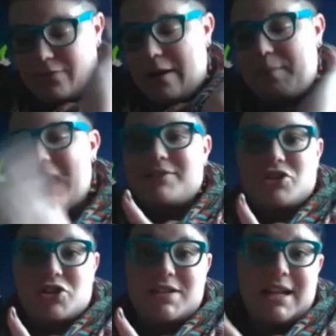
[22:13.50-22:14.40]
front
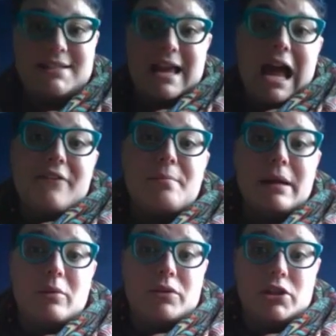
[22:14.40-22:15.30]
passenger seat because I haven't been
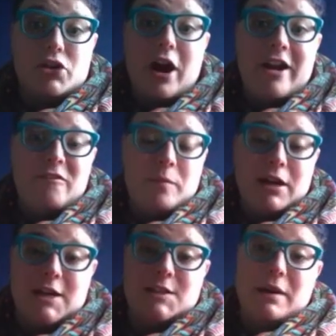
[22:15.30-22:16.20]
able to drive
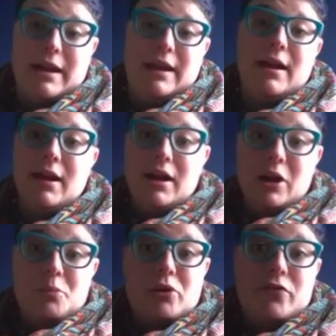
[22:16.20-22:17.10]
because my
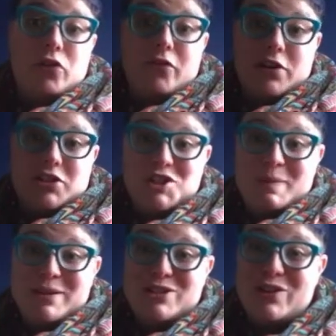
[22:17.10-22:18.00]
peripheral vision's
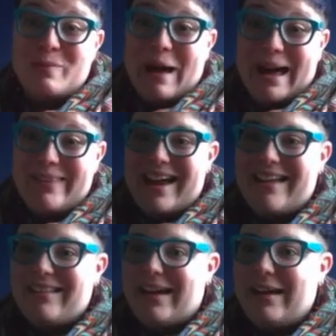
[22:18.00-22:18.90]
been too bad
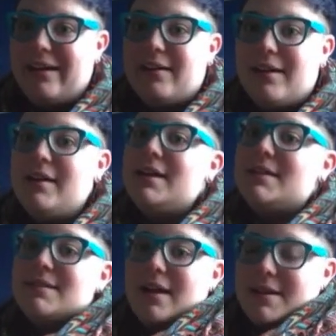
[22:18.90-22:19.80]
that, like,
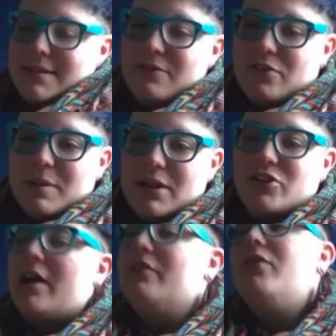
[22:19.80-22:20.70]
not safe for me to
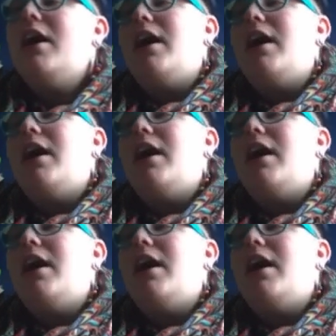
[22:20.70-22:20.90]
drive.